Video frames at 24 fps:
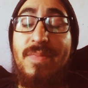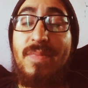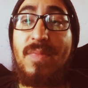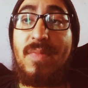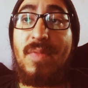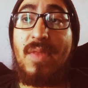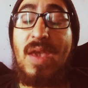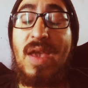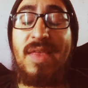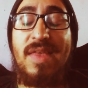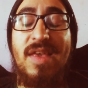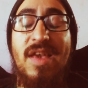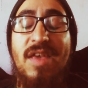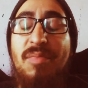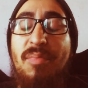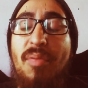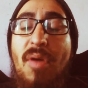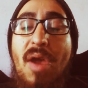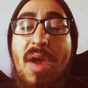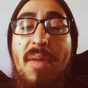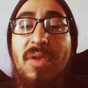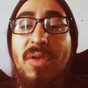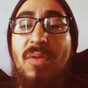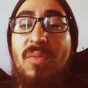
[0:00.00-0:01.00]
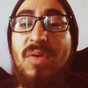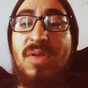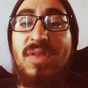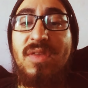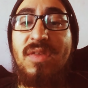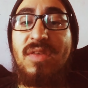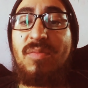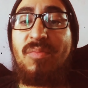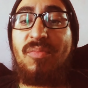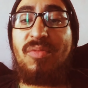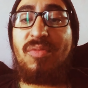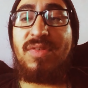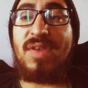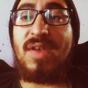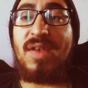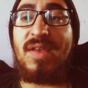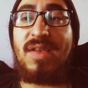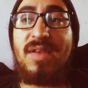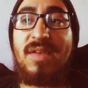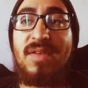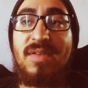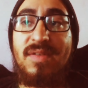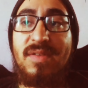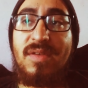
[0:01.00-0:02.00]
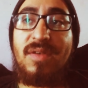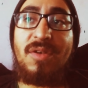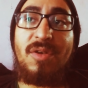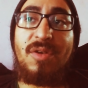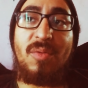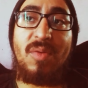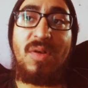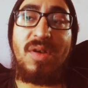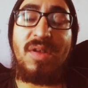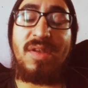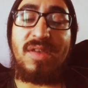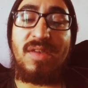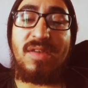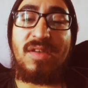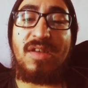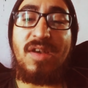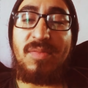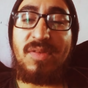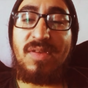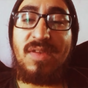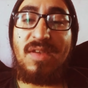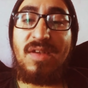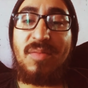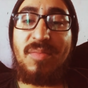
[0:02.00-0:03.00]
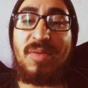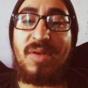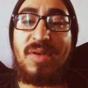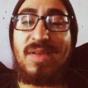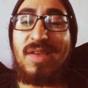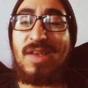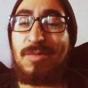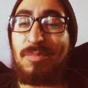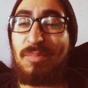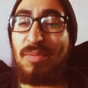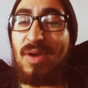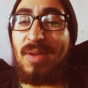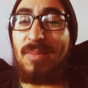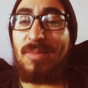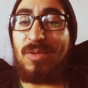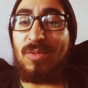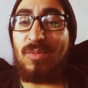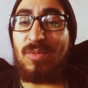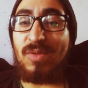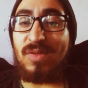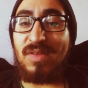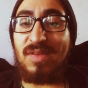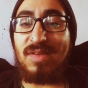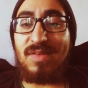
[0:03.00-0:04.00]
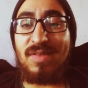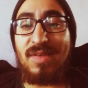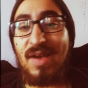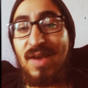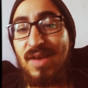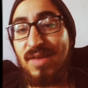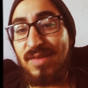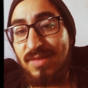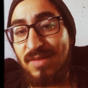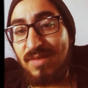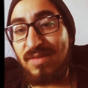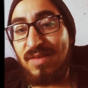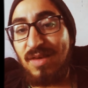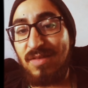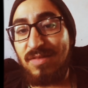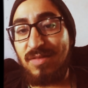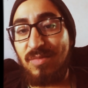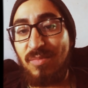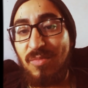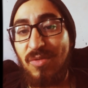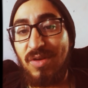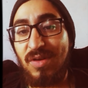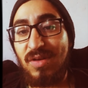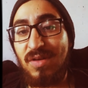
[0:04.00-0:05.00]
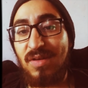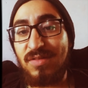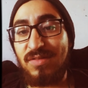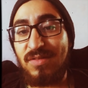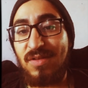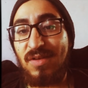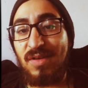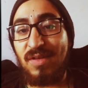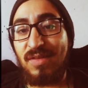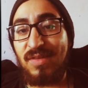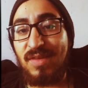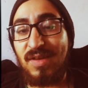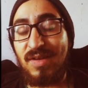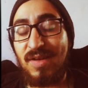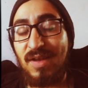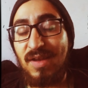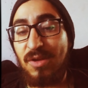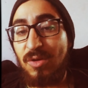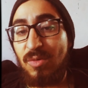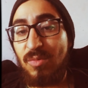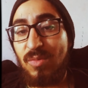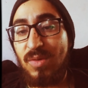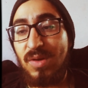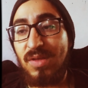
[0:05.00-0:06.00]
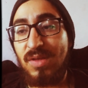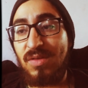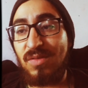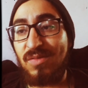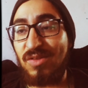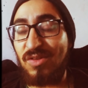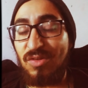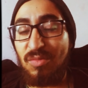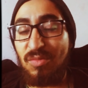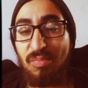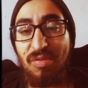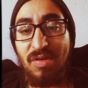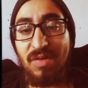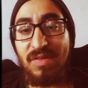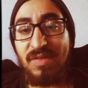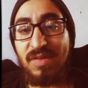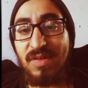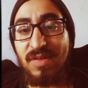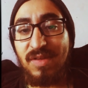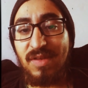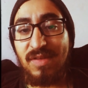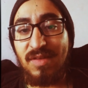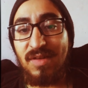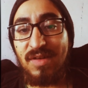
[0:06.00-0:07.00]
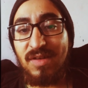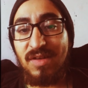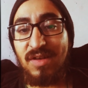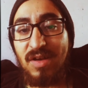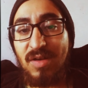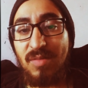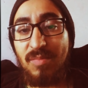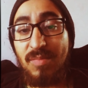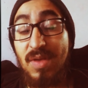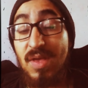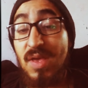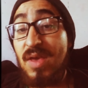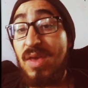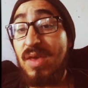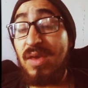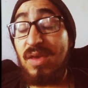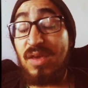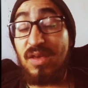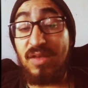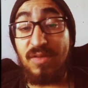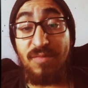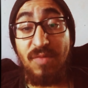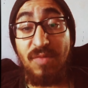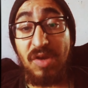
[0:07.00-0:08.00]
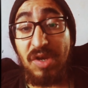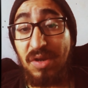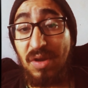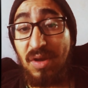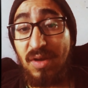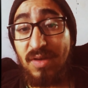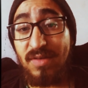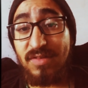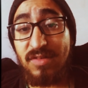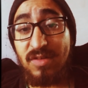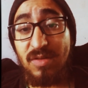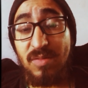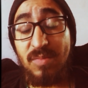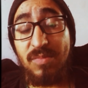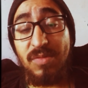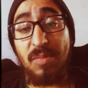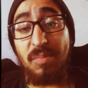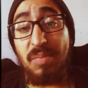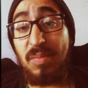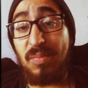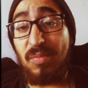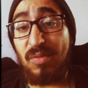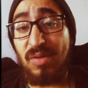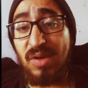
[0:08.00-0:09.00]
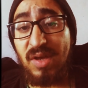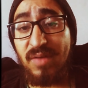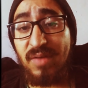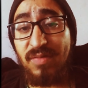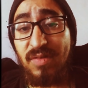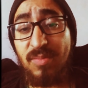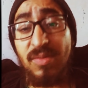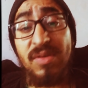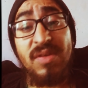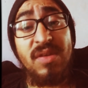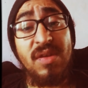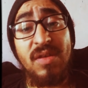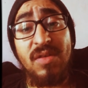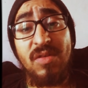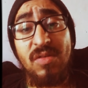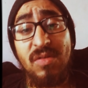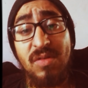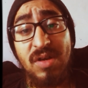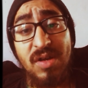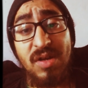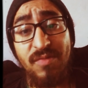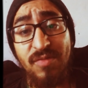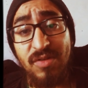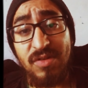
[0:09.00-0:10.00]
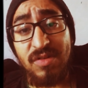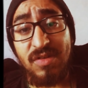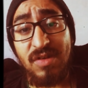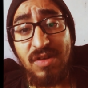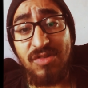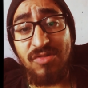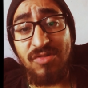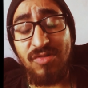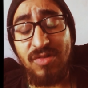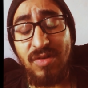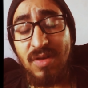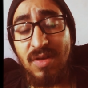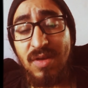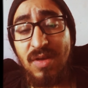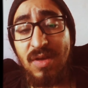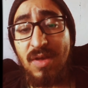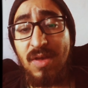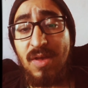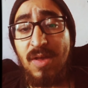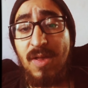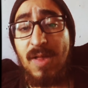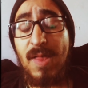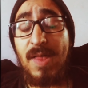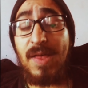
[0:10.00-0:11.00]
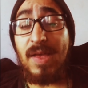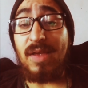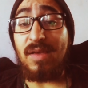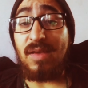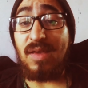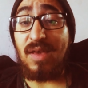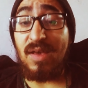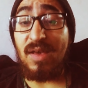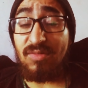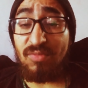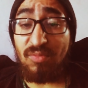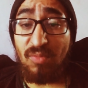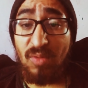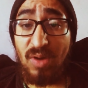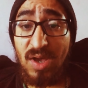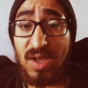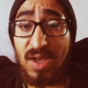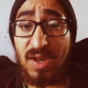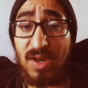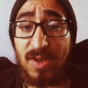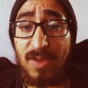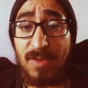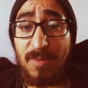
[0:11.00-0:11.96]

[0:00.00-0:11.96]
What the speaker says: And that's probably what these Brazilians, you know what? Come to think about it, that's probably what these guys in South America are starting to think. Like, you know what? There's a new president that's gonna come. He's fucking awesome. The people love him. He's gonna do good for his country. Guess what?